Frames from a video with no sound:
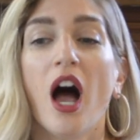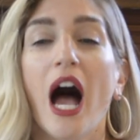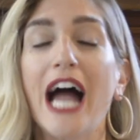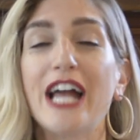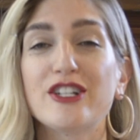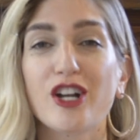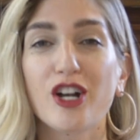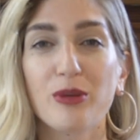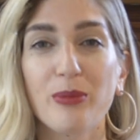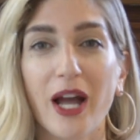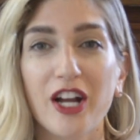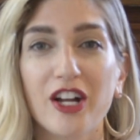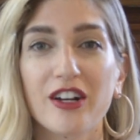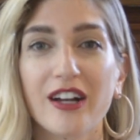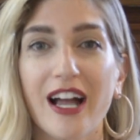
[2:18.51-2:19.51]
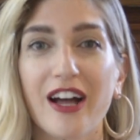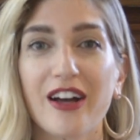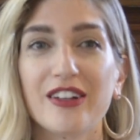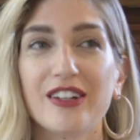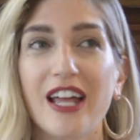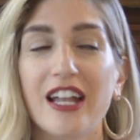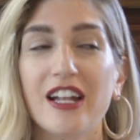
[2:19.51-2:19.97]
I turned back
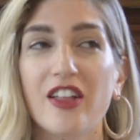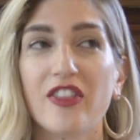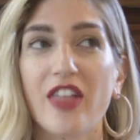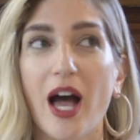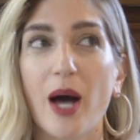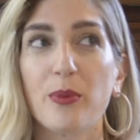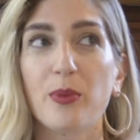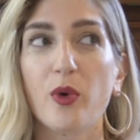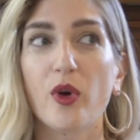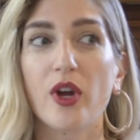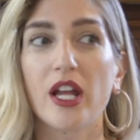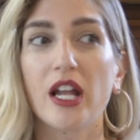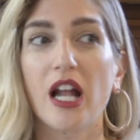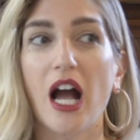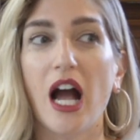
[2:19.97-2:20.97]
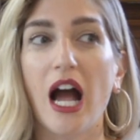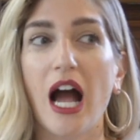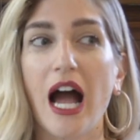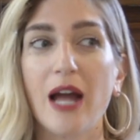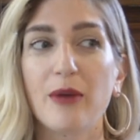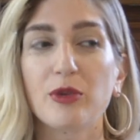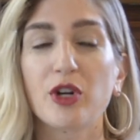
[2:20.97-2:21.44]
around, and at that point,
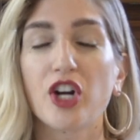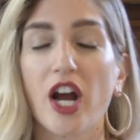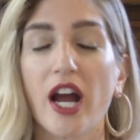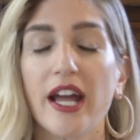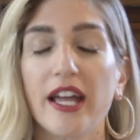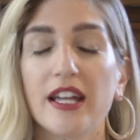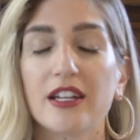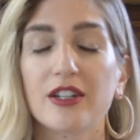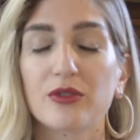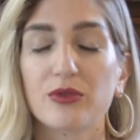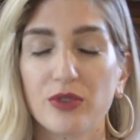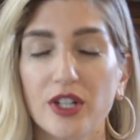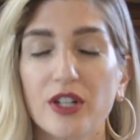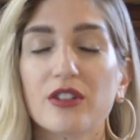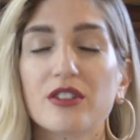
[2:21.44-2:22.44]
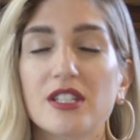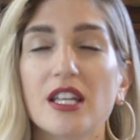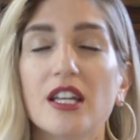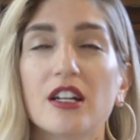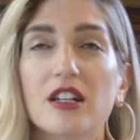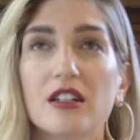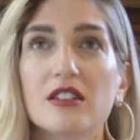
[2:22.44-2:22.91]
I'm crying real
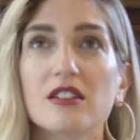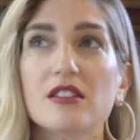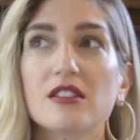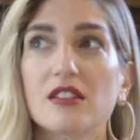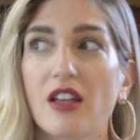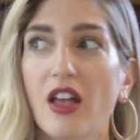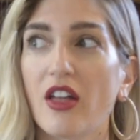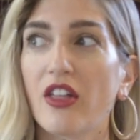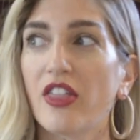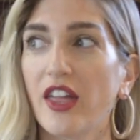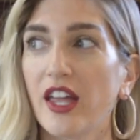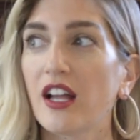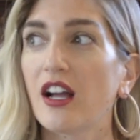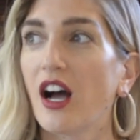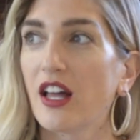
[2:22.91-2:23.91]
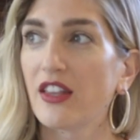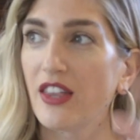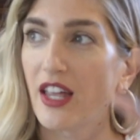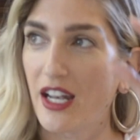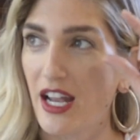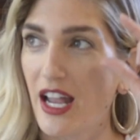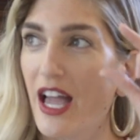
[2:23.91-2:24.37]
tears. Thank God
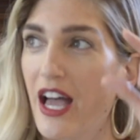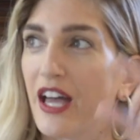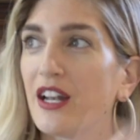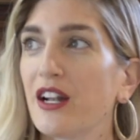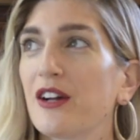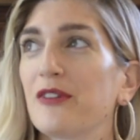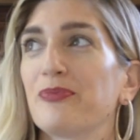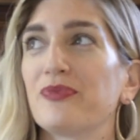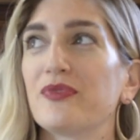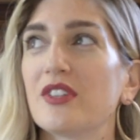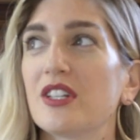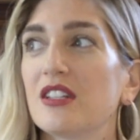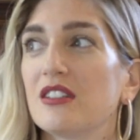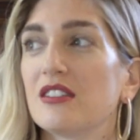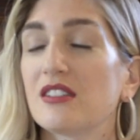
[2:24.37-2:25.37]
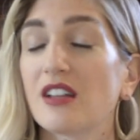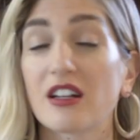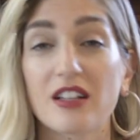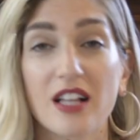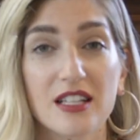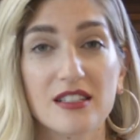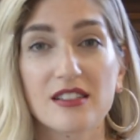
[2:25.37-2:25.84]
that I had um,
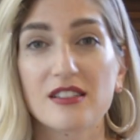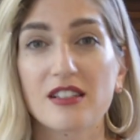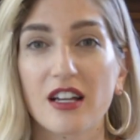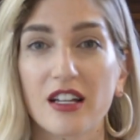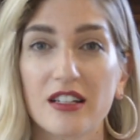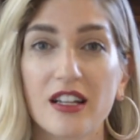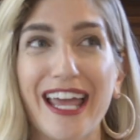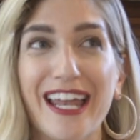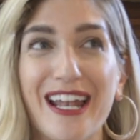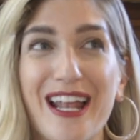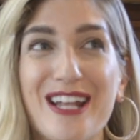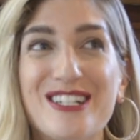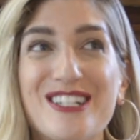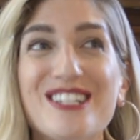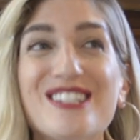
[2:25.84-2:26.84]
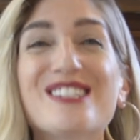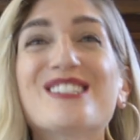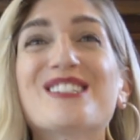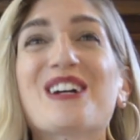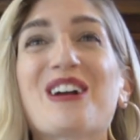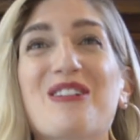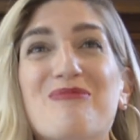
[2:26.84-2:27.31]
sunglasses on, and I just
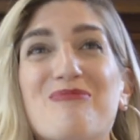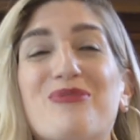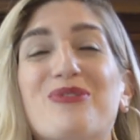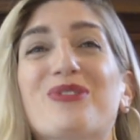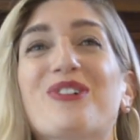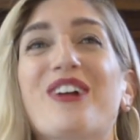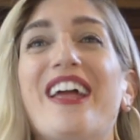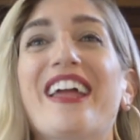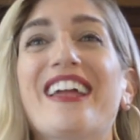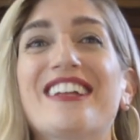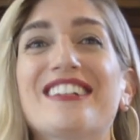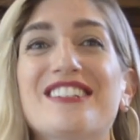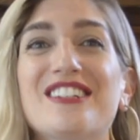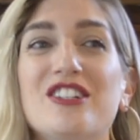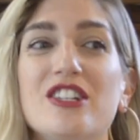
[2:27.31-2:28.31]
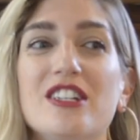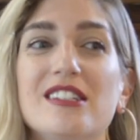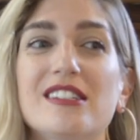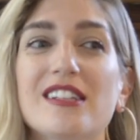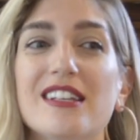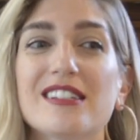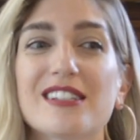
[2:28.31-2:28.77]
start praying to
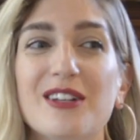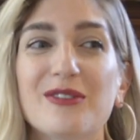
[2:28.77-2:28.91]
Jesus.